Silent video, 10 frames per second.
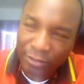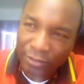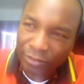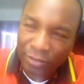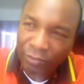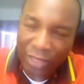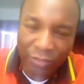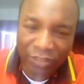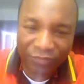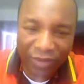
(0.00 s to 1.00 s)
we're
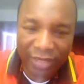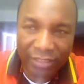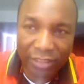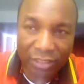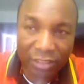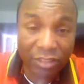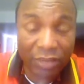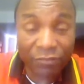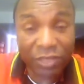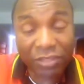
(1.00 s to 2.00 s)
just friends.
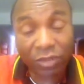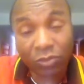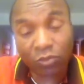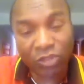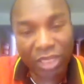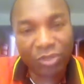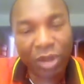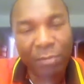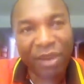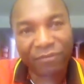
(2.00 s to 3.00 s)
If Jesus could say, you
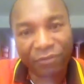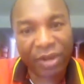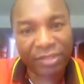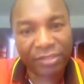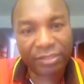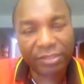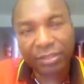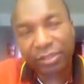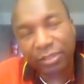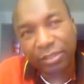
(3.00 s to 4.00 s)
are my friends,
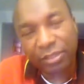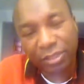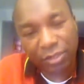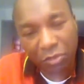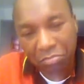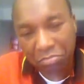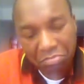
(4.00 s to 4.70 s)
you know,